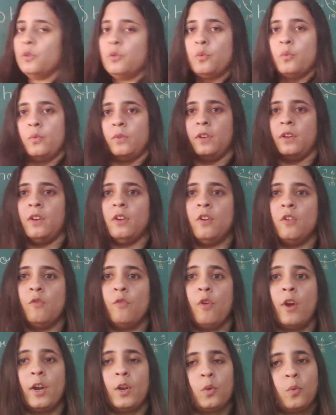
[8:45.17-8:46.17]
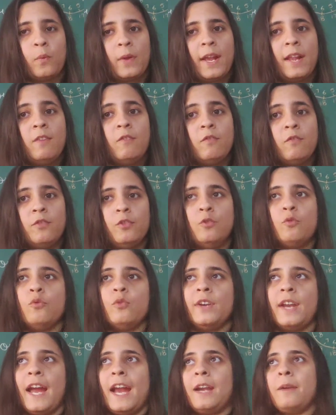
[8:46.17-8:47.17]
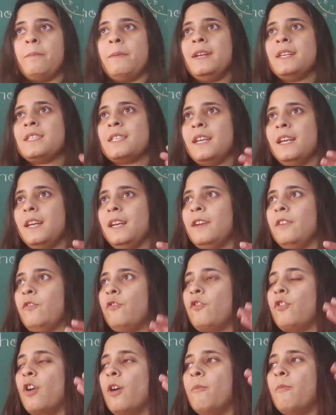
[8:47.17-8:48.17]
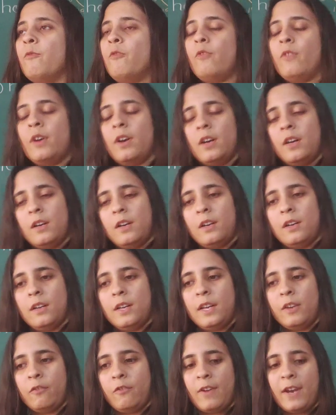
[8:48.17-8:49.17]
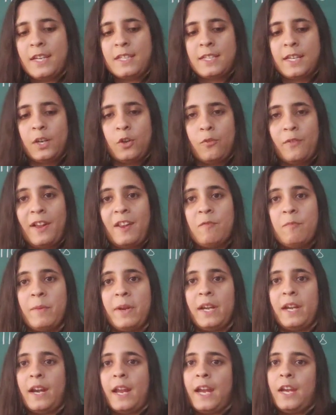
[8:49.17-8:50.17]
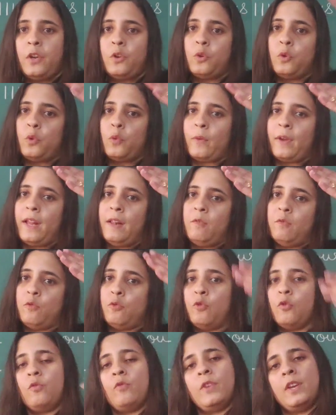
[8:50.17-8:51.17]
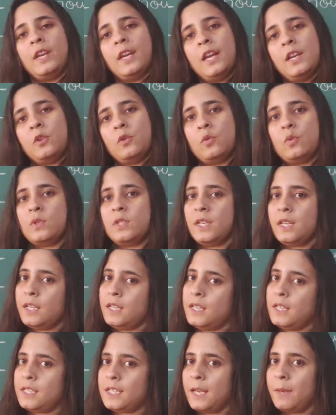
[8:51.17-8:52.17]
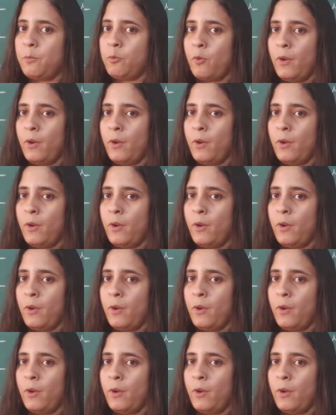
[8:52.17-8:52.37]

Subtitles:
noon. For 12 noon, that means from if I say 12 midnight to 12 noon, we are using the same